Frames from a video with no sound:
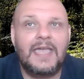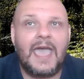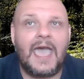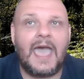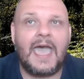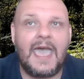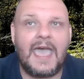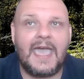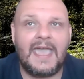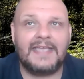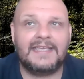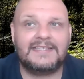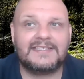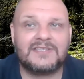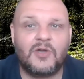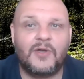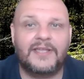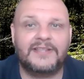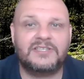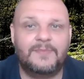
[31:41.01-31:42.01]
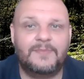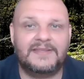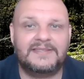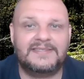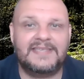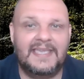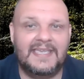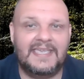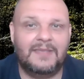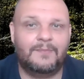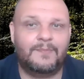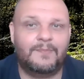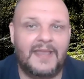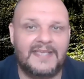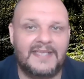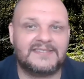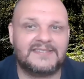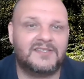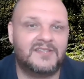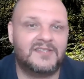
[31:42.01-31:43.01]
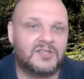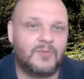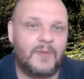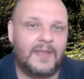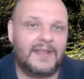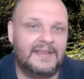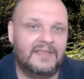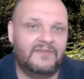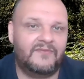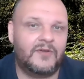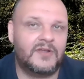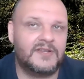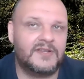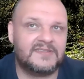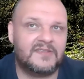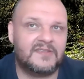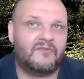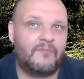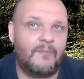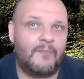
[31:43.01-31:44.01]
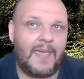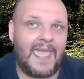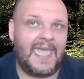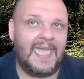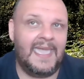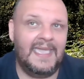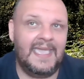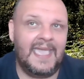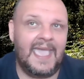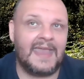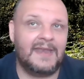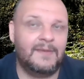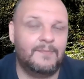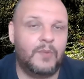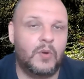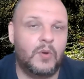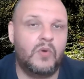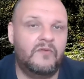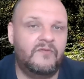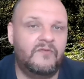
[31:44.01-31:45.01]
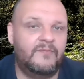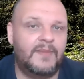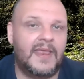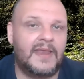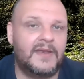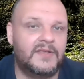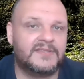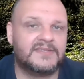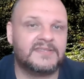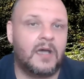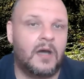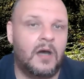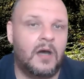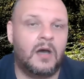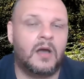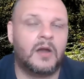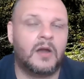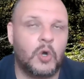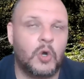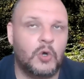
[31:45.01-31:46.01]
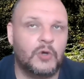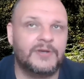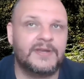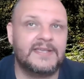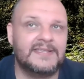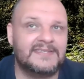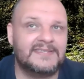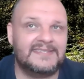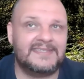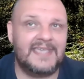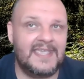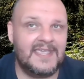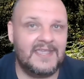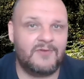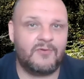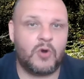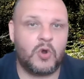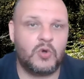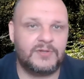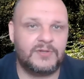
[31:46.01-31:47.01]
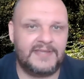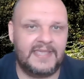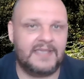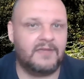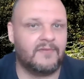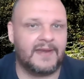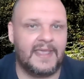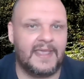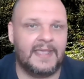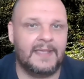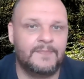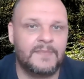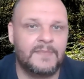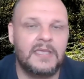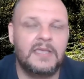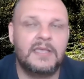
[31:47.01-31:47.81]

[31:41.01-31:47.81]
Uh, it's going to be taking place on the 21st of May, and both planets are on zero degree.